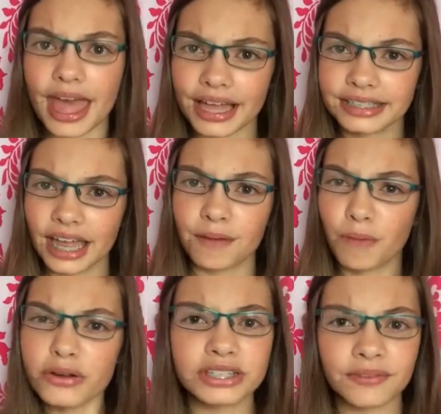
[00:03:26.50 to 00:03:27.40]
and
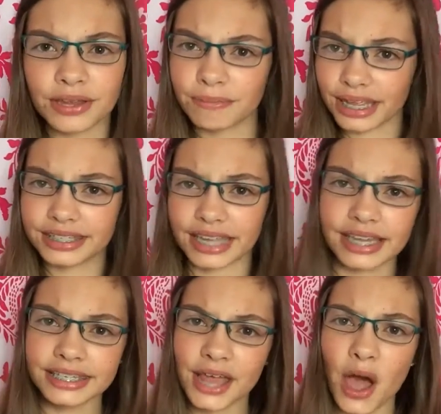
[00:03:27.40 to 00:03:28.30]
most of it made
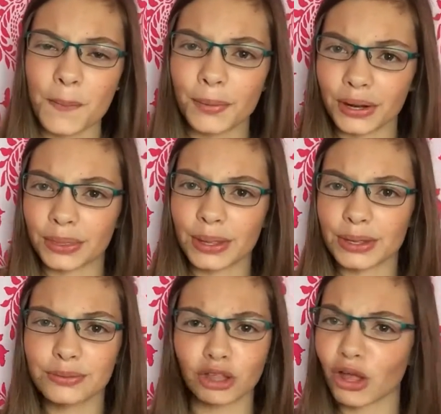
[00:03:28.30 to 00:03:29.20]
sense, but they
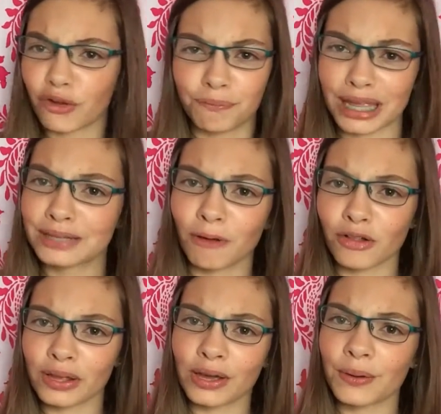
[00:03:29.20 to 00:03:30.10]
used a lot of baseball
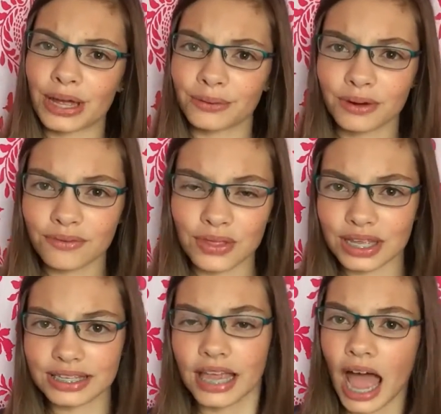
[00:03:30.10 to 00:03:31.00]
lingo, and one of the
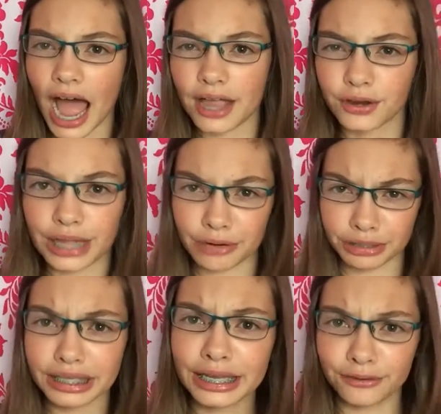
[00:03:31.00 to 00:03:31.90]
things I heard that
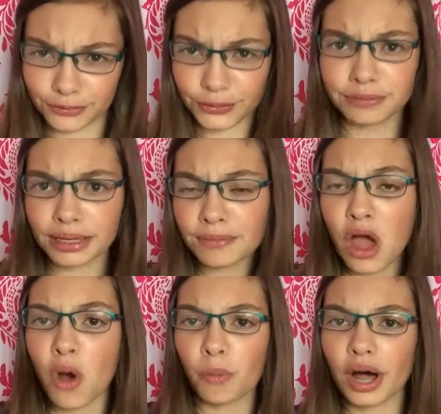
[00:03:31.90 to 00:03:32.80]
really confused me
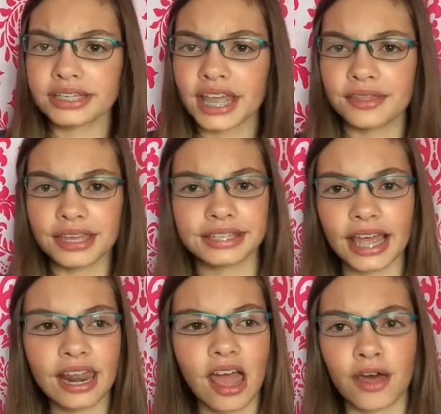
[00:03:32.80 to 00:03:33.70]
was they
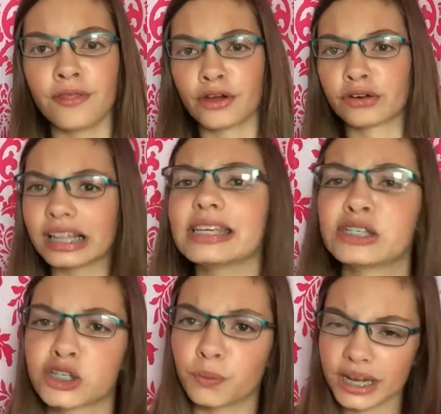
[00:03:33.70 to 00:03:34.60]
said, they're really
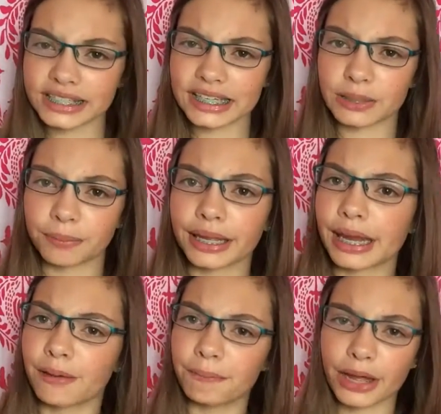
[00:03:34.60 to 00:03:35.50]
squeezing the
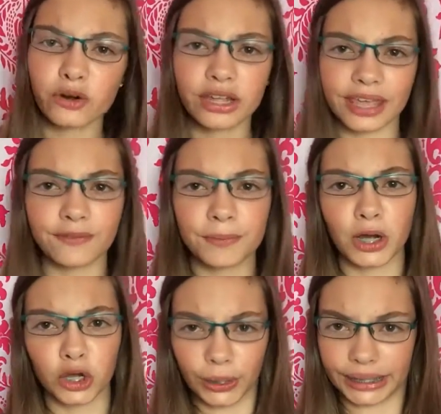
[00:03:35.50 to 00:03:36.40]
plate, better give them a
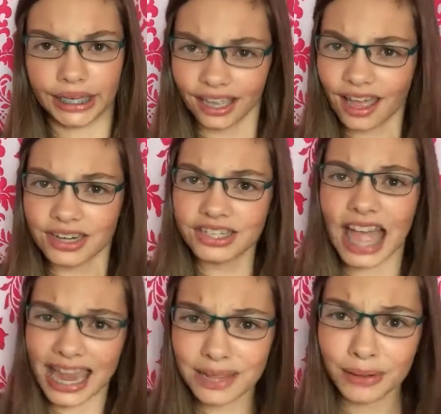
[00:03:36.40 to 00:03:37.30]
cookie. Does
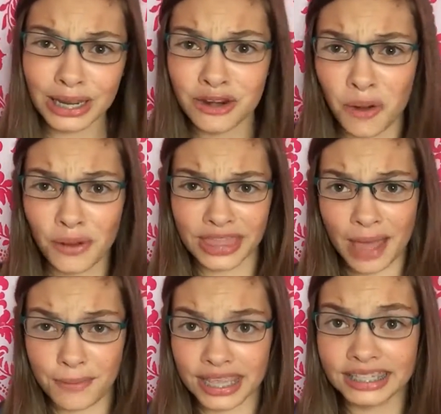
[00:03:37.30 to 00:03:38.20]
anybody know what that
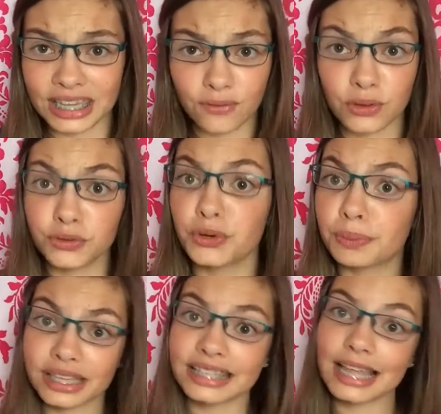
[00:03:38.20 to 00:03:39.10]
means? If you do,
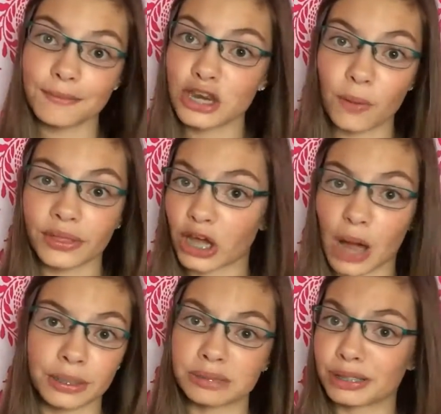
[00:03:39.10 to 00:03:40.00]
please let me know in the
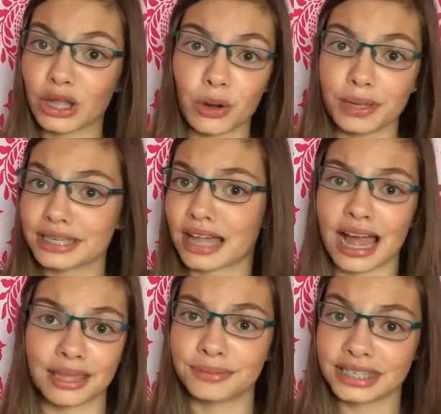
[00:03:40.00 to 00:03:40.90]
comments below, because I
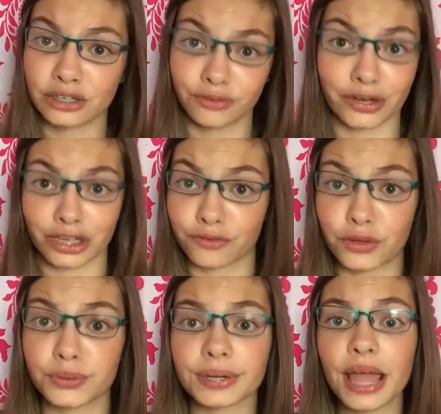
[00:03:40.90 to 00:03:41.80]
am still very
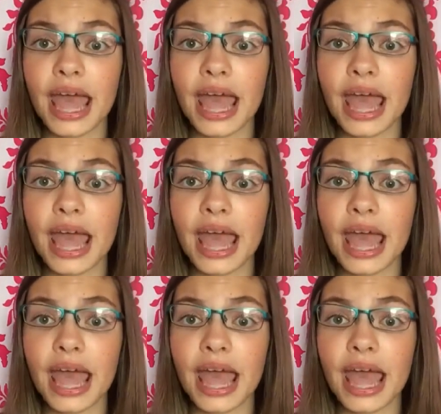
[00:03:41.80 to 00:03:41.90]
confused.